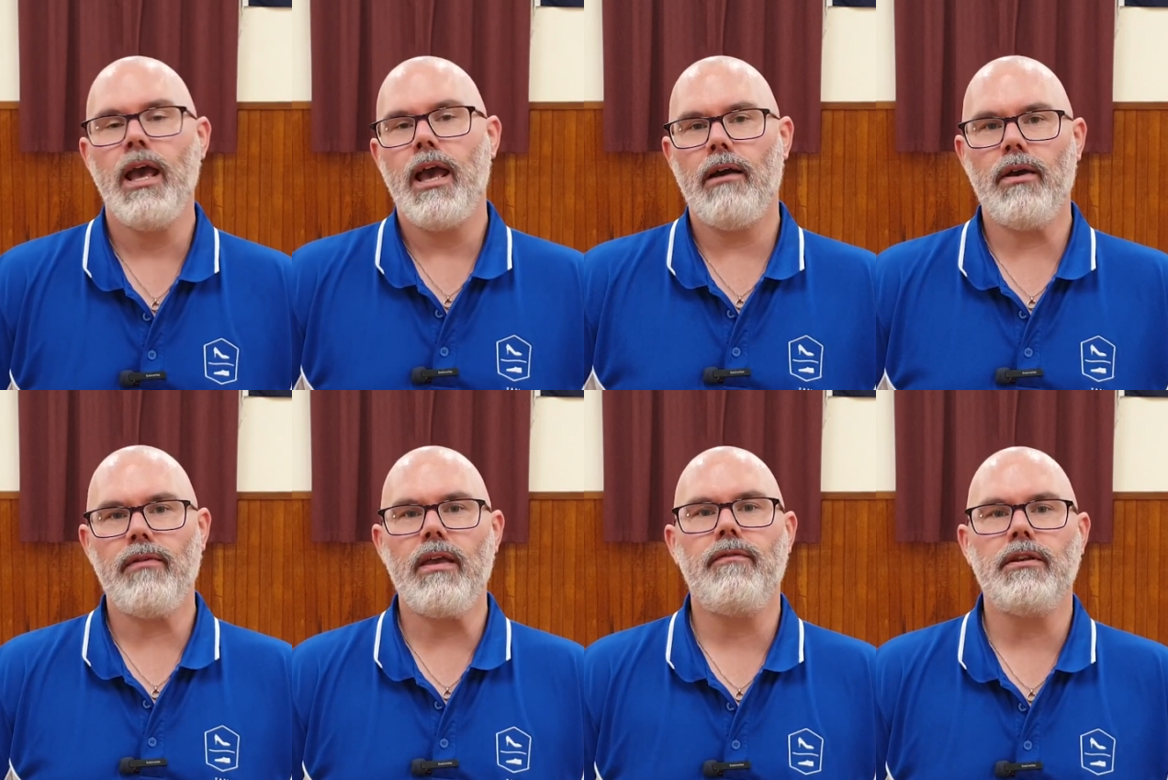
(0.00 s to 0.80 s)
However,
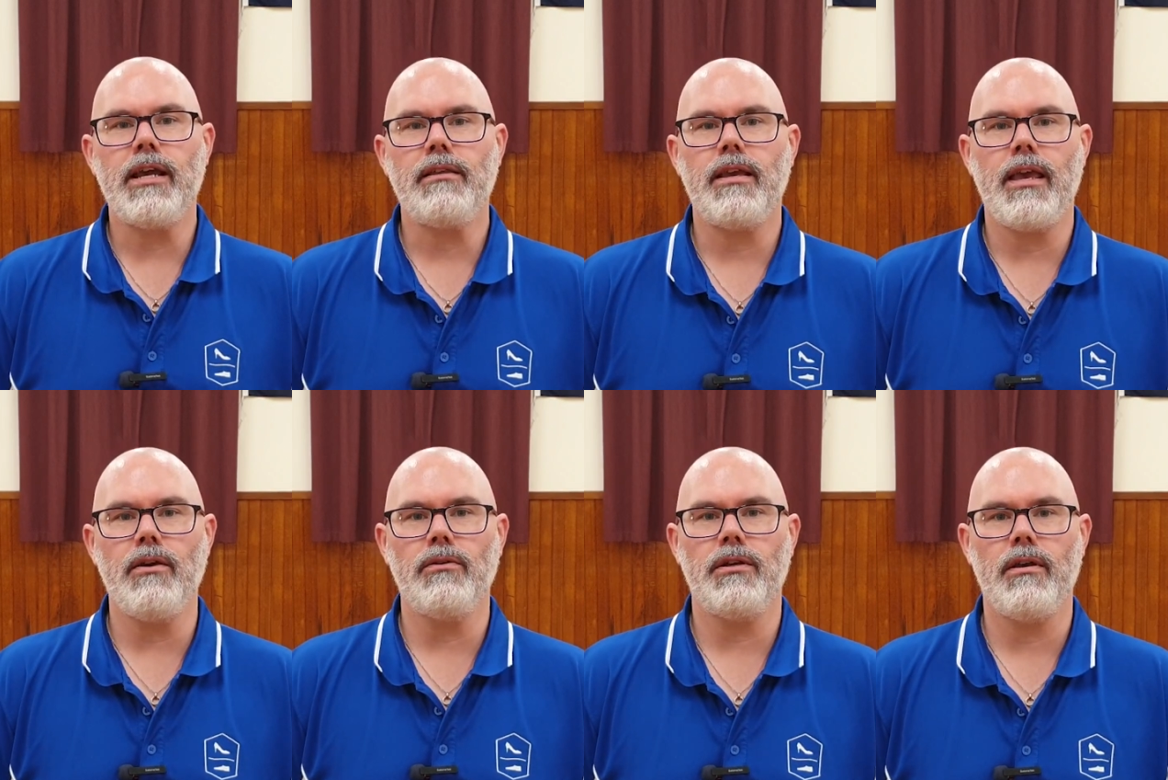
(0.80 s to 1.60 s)
if you're dancing
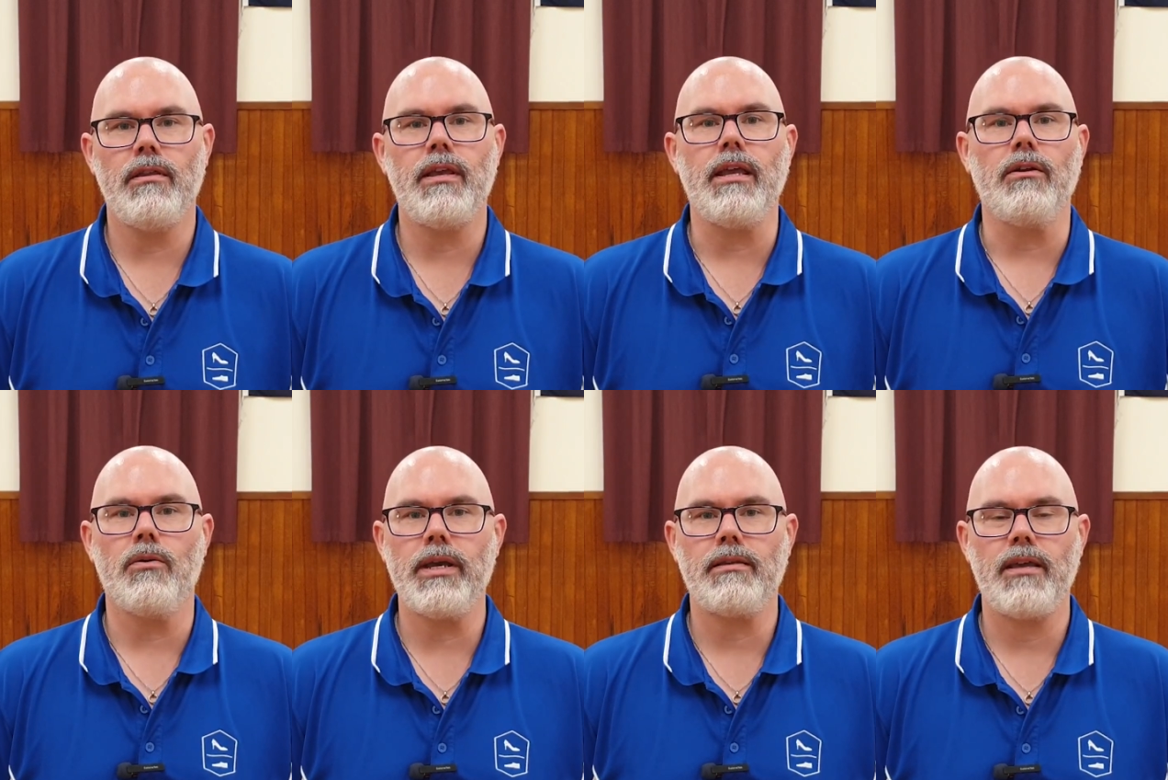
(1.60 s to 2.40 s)
heel turns in
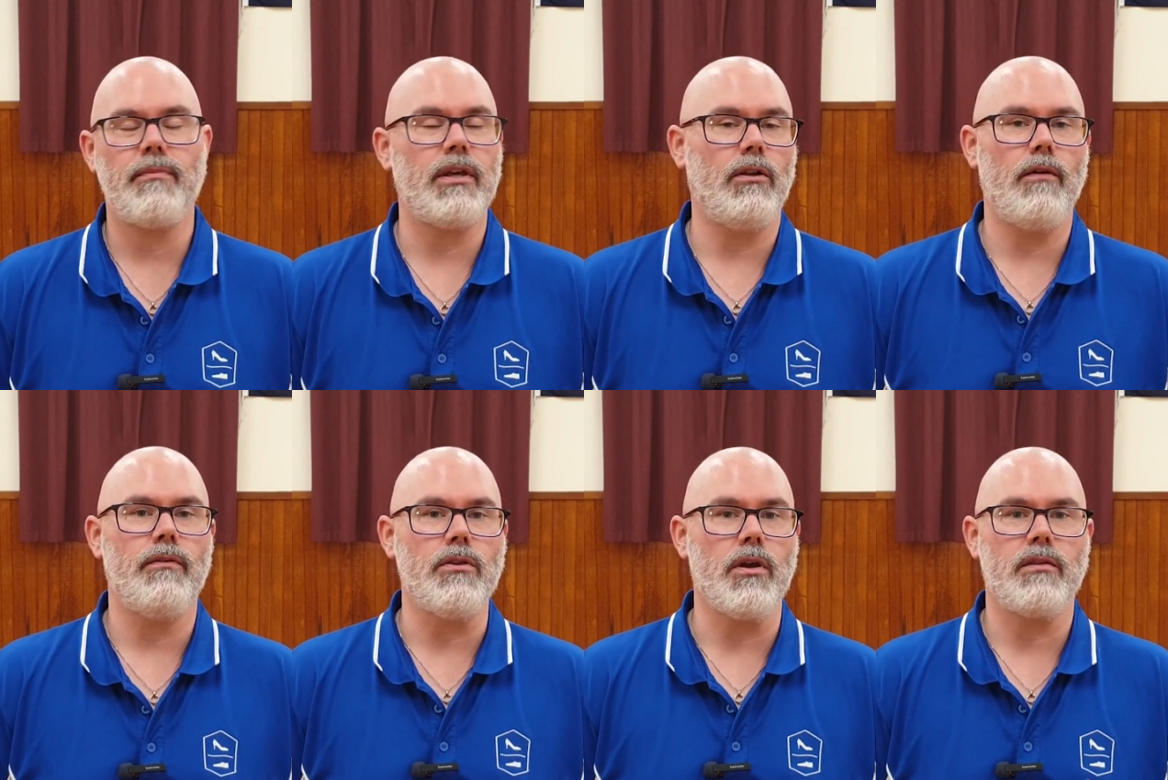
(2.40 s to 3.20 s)
quick step, they'll
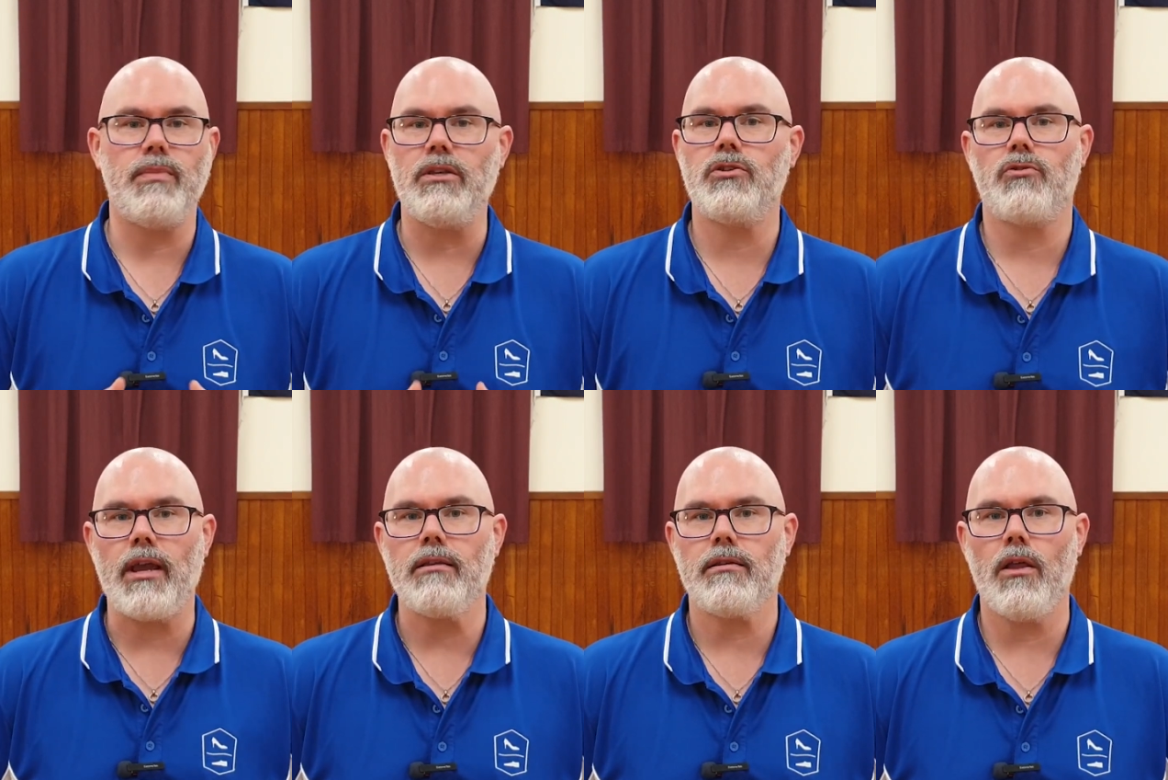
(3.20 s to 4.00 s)
often just be
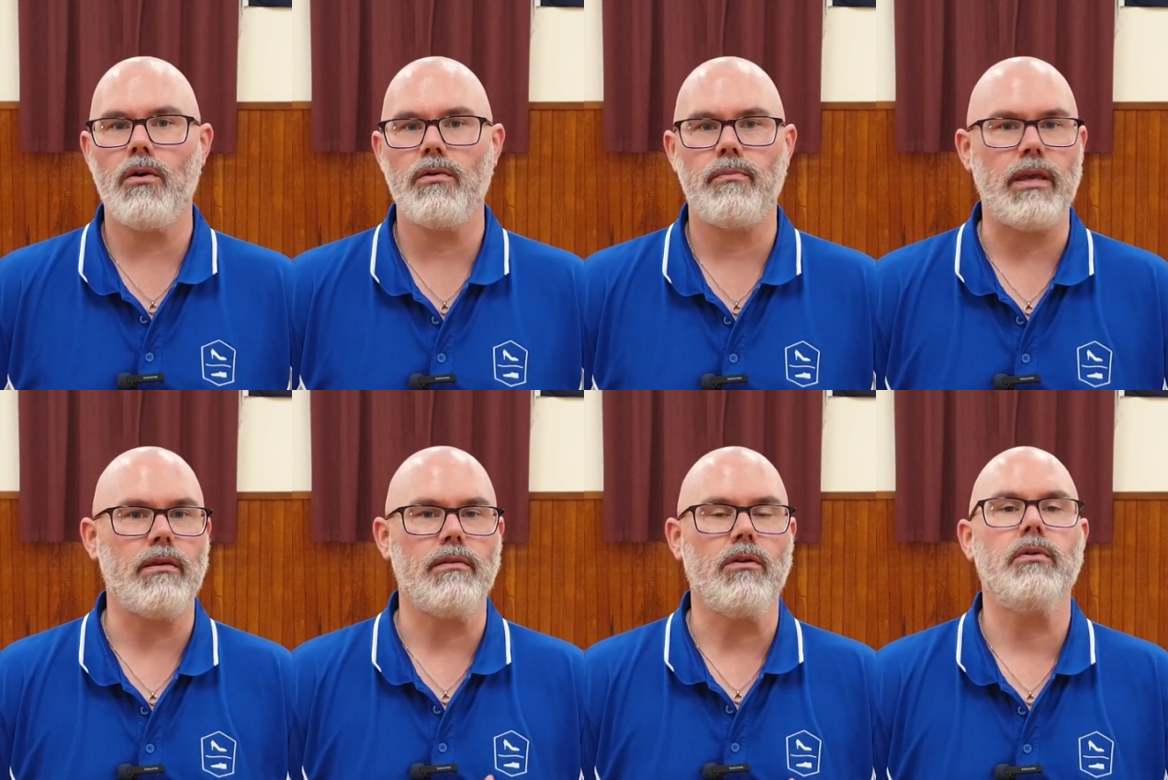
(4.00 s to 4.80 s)
straight slows
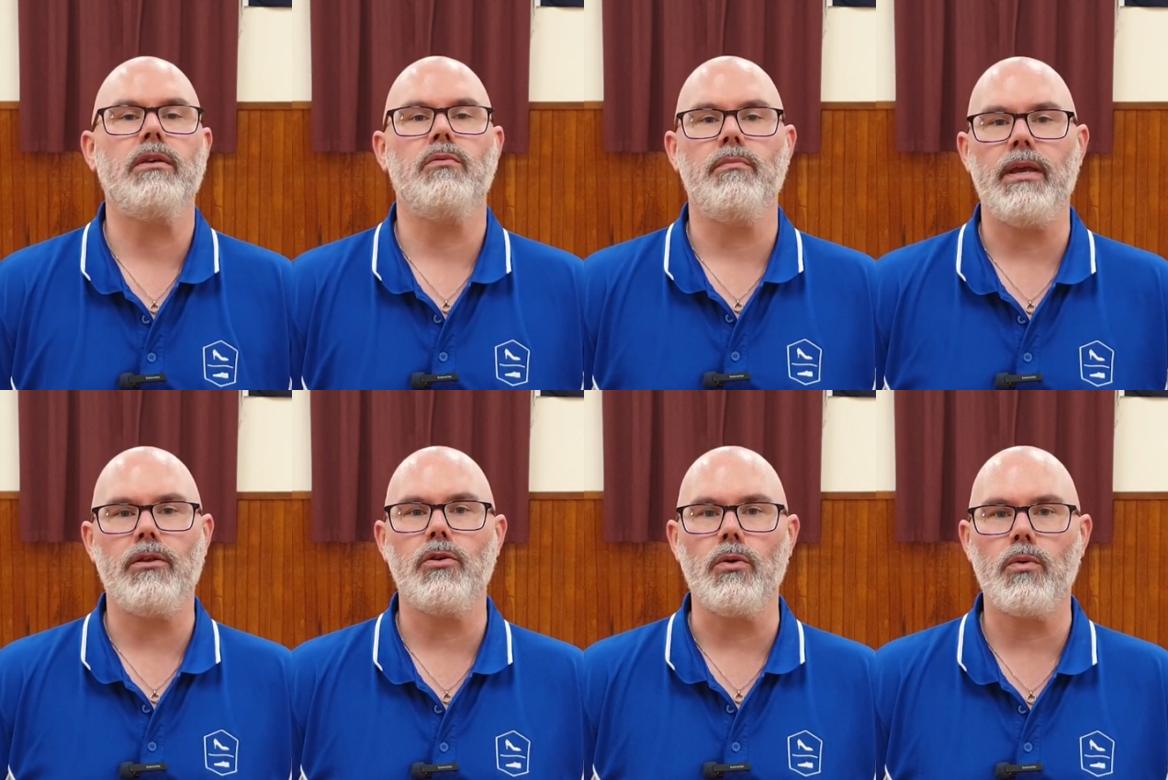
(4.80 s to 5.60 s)
because the quicks would be
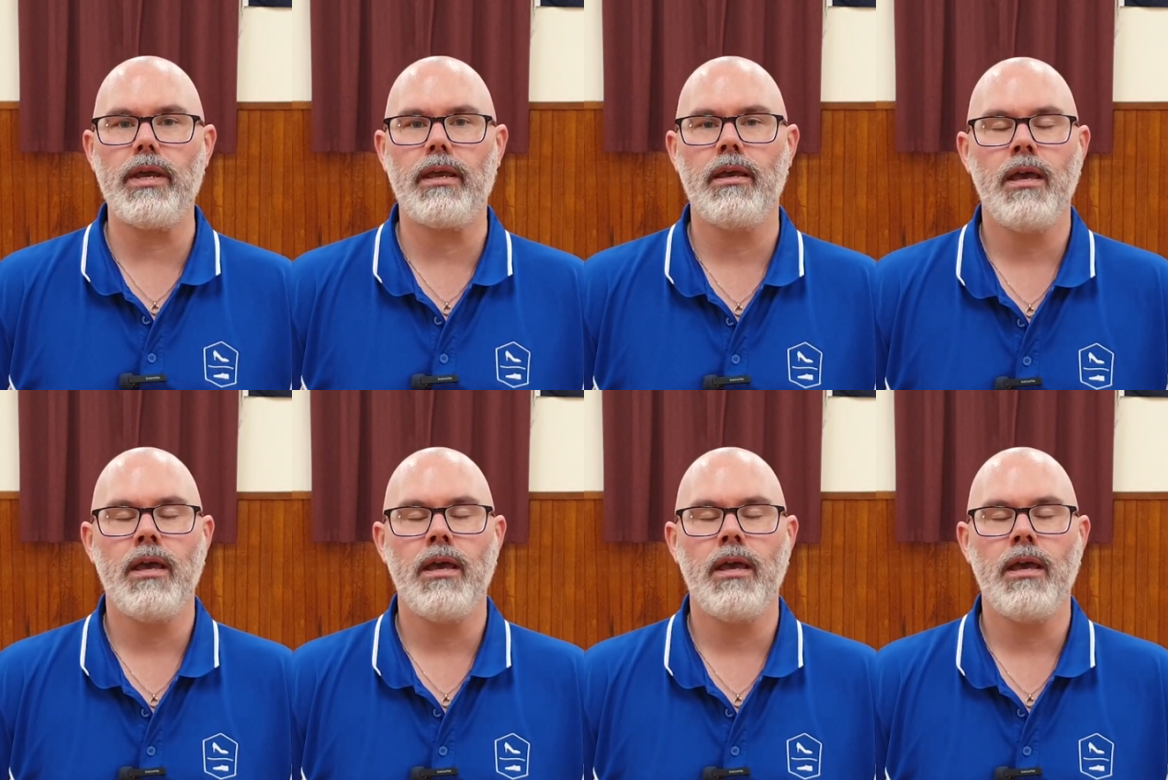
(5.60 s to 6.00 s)
too quick.